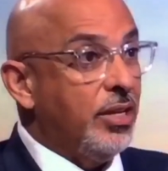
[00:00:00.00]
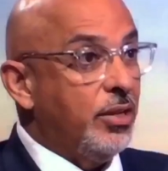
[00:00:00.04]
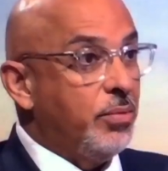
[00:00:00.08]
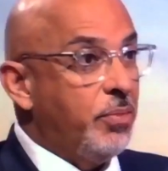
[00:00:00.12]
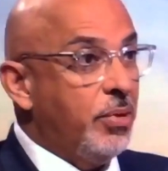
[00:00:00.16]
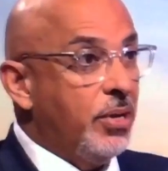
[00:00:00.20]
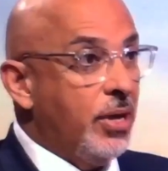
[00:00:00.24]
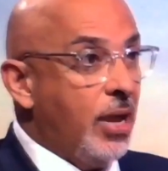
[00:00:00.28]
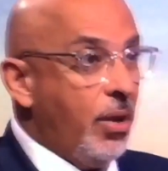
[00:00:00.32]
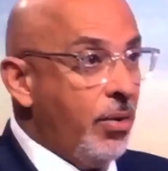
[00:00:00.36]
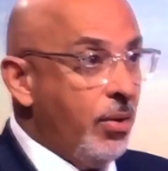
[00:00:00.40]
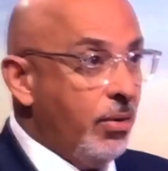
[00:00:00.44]
it's
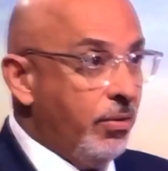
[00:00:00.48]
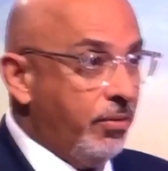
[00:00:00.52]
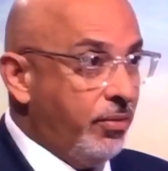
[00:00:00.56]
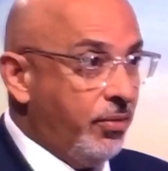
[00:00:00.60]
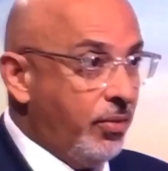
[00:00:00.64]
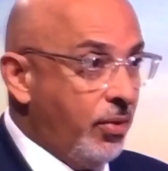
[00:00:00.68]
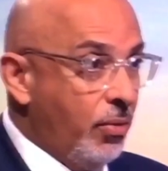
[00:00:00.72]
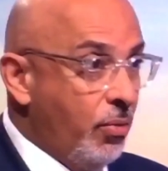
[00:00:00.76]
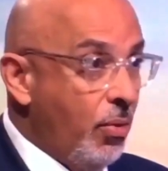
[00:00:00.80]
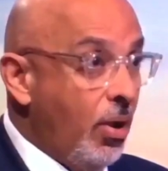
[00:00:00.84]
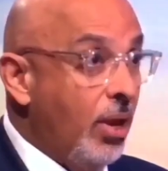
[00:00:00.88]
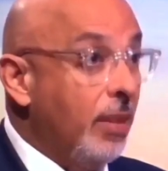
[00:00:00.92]
been going on
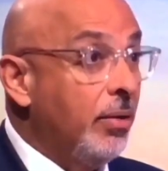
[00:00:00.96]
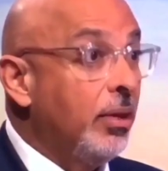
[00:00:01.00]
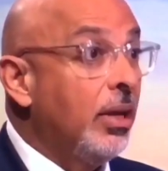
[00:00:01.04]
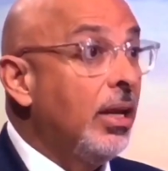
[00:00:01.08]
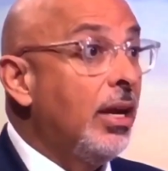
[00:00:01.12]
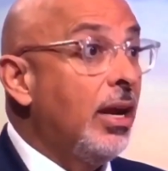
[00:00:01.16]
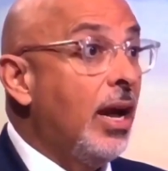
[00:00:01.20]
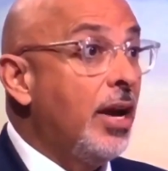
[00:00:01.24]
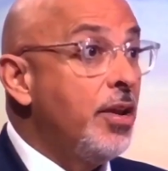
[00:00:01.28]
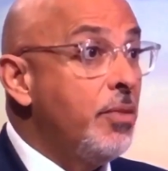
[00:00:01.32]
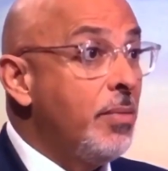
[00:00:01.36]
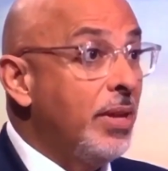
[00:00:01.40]
for a while,
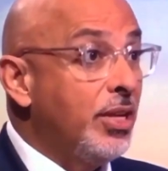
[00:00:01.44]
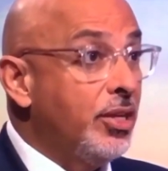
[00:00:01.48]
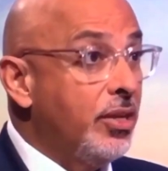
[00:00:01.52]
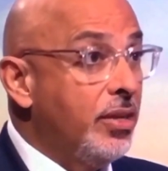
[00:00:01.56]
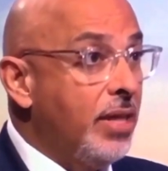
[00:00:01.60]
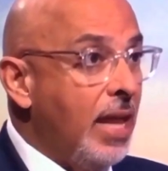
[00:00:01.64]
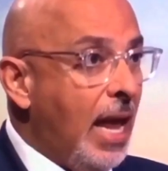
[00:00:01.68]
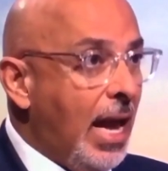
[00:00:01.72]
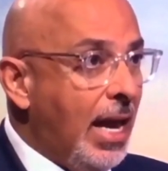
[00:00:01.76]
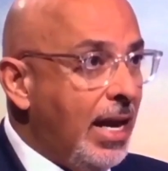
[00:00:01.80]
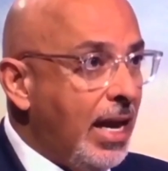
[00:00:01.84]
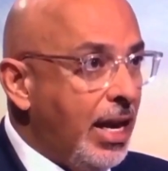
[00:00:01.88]
and you mentioned
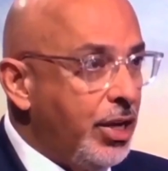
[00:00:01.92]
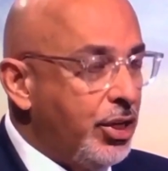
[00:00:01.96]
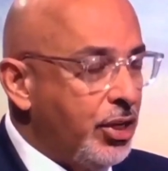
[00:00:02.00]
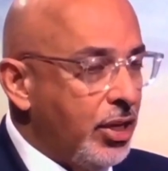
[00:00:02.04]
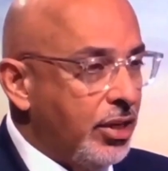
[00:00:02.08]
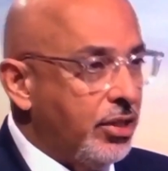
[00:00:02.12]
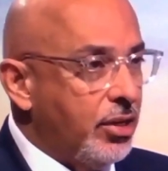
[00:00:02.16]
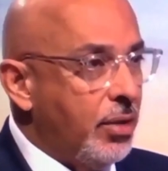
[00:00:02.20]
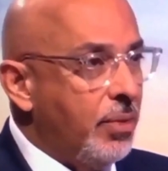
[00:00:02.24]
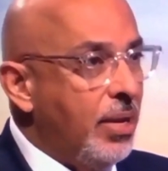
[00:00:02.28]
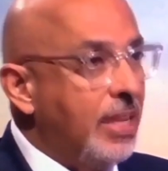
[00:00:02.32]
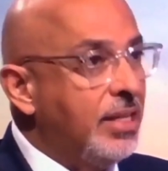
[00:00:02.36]
the
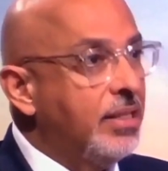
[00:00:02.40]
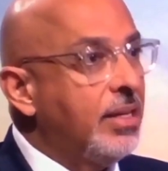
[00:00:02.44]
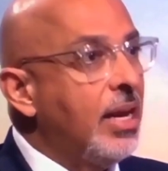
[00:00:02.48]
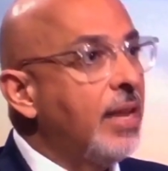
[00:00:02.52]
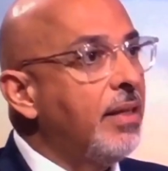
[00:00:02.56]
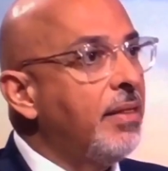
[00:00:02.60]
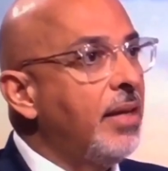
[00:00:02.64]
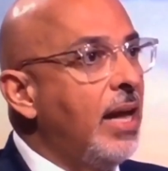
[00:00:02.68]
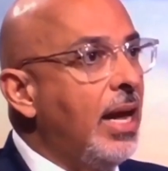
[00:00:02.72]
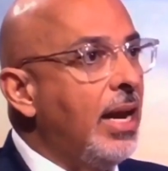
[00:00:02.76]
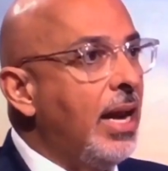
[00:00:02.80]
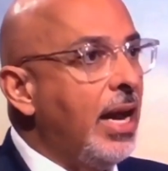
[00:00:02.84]
NHS. So let's
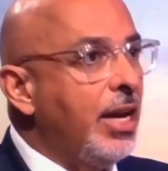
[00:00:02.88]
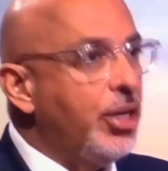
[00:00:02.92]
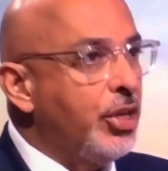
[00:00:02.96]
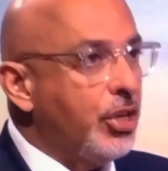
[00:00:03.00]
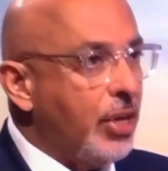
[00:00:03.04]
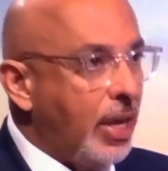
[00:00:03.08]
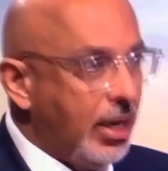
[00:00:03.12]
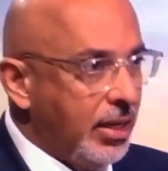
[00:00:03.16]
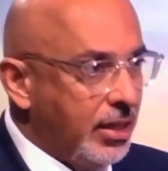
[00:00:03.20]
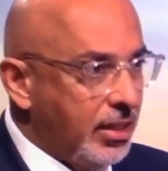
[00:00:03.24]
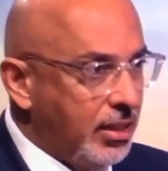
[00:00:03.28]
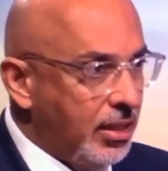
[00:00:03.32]
take the
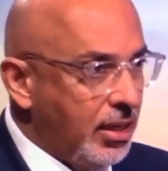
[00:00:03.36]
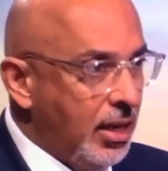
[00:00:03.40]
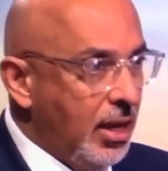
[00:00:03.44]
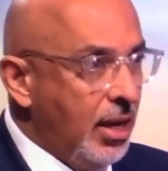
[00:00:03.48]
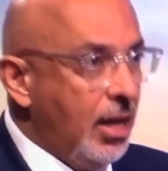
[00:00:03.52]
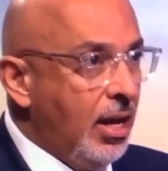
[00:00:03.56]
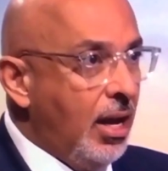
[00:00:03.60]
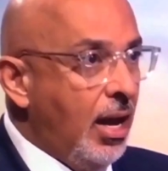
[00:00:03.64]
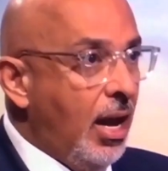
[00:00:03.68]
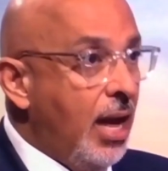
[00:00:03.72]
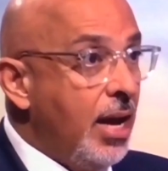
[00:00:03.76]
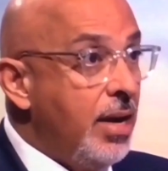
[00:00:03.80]
NHS
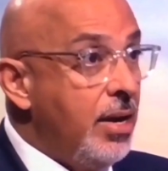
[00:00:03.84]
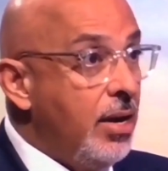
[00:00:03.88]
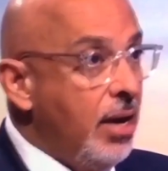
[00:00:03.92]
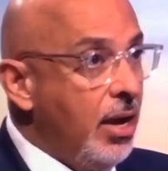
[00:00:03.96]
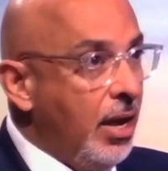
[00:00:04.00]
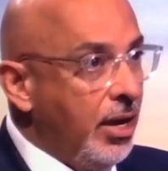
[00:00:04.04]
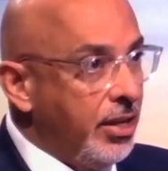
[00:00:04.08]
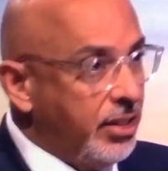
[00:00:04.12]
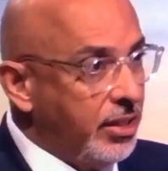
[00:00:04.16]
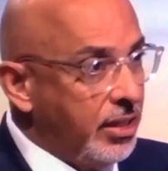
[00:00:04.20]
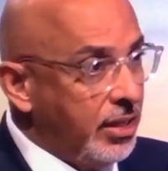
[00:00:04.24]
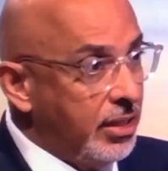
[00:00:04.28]
and
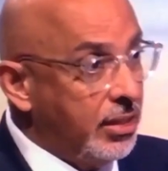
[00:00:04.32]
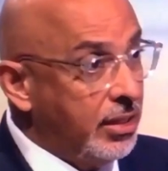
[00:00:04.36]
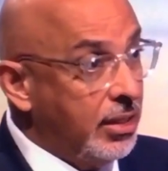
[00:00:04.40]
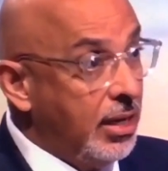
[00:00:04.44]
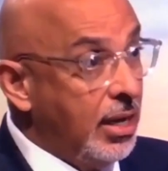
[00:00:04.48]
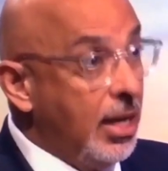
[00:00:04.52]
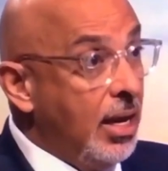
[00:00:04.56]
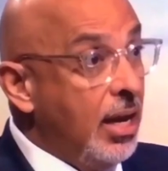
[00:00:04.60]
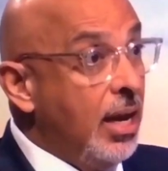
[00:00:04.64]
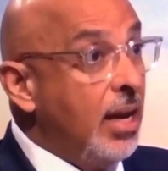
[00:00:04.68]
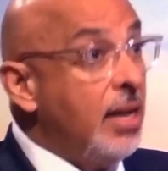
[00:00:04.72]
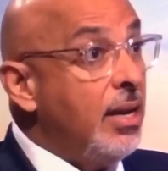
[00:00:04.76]
nurses.
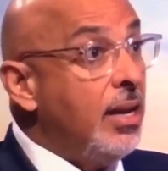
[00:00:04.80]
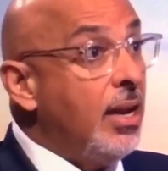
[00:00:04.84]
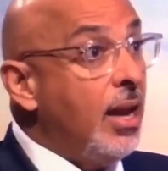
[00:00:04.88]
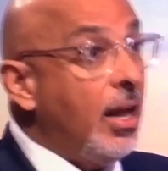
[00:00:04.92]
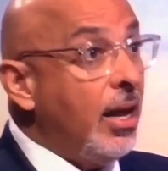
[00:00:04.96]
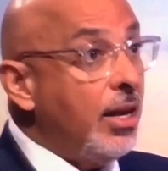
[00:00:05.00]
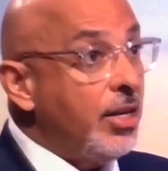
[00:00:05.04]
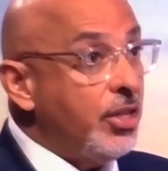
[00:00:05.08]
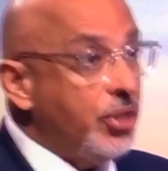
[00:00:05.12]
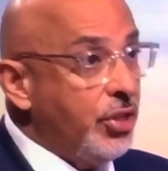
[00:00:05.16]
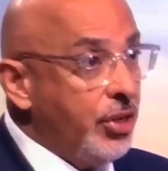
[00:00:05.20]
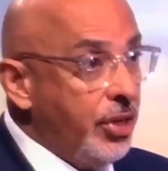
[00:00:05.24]

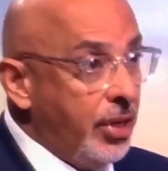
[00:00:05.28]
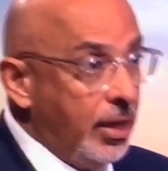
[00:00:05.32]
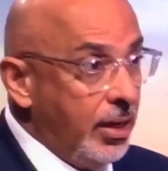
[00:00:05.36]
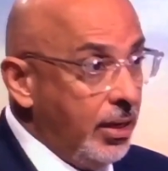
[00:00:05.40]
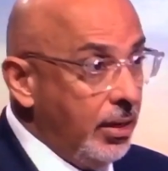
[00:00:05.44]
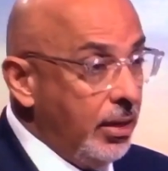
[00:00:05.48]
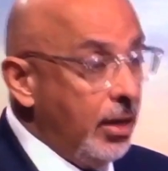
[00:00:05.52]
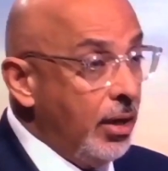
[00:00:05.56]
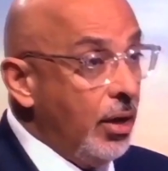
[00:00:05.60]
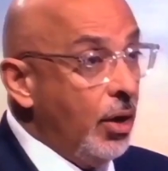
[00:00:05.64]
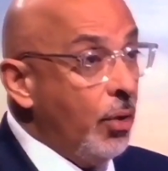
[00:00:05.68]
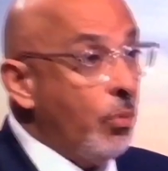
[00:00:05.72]
Last year,
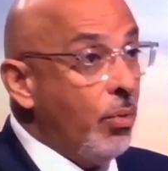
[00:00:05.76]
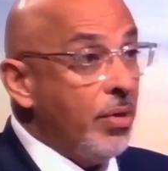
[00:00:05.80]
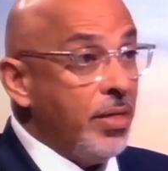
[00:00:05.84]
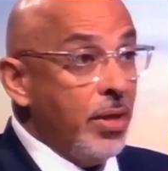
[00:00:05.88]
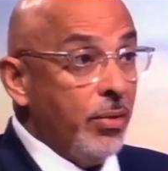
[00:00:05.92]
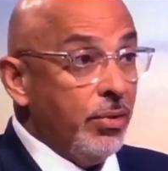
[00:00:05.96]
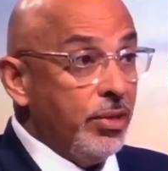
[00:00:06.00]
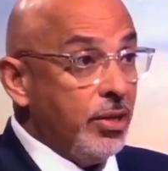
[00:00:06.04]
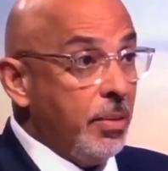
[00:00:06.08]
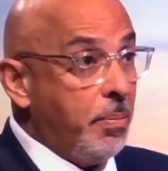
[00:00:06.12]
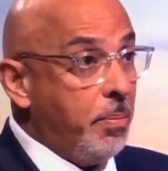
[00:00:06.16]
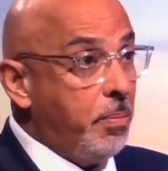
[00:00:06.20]
when
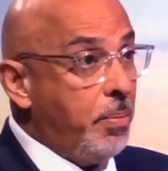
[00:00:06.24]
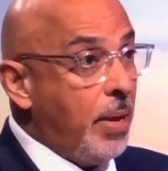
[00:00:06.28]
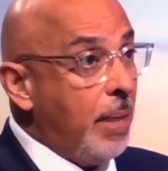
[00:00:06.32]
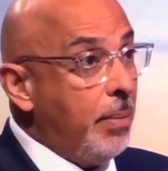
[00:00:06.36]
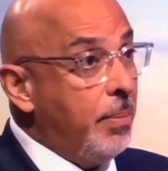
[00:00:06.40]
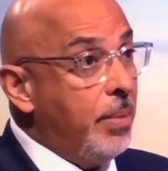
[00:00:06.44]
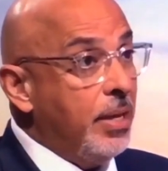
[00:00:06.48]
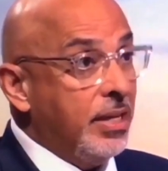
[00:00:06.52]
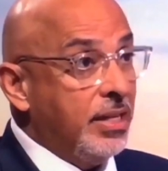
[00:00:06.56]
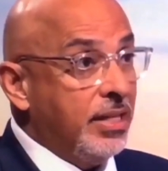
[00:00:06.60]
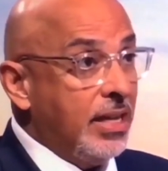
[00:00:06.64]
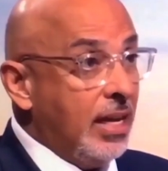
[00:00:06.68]
there was a
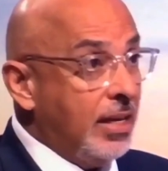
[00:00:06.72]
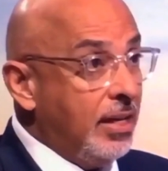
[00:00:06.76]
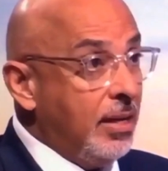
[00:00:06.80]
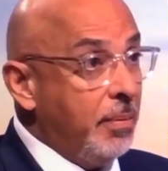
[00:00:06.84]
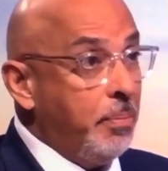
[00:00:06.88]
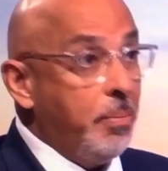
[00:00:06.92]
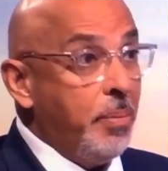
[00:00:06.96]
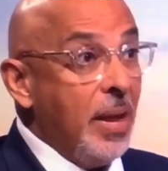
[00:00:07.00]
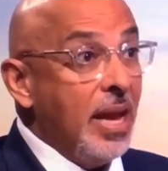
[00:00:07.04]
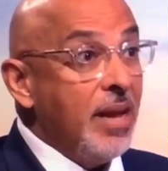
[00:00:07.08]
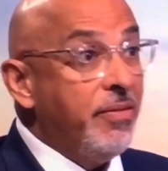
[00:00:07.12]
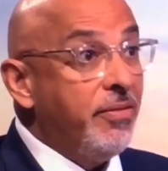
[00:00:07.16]
public sector
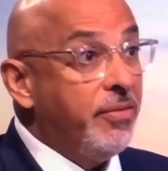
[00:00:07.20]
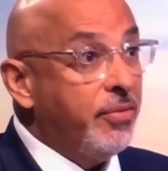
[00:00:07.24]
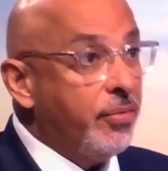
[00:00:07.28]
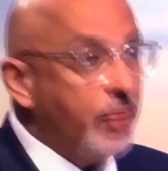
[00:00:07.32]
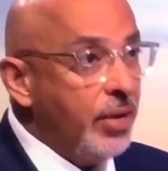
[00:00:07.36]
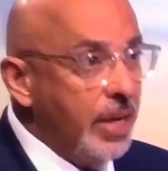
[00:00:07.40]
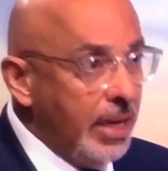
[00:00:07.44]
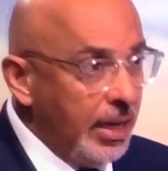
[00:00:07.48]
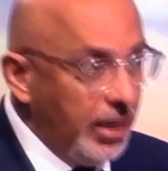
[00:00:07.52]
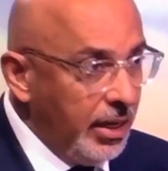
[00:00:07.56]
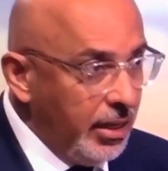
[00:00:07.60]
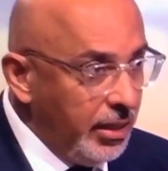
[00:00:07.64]
pay
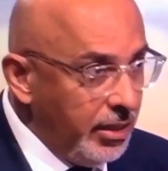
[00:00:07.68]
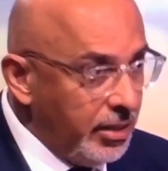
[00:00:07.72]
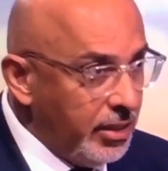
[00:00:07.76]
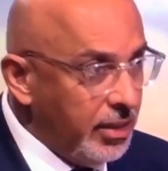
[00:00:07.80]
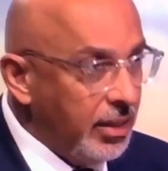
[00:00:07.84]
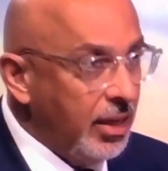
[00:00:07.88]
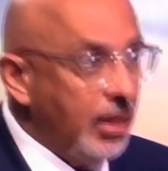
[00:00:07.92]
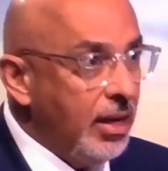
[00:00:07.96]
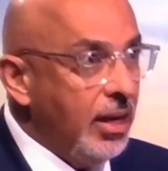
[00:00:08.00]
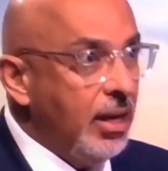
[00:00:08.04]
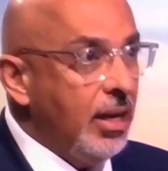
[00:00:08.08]
freeze,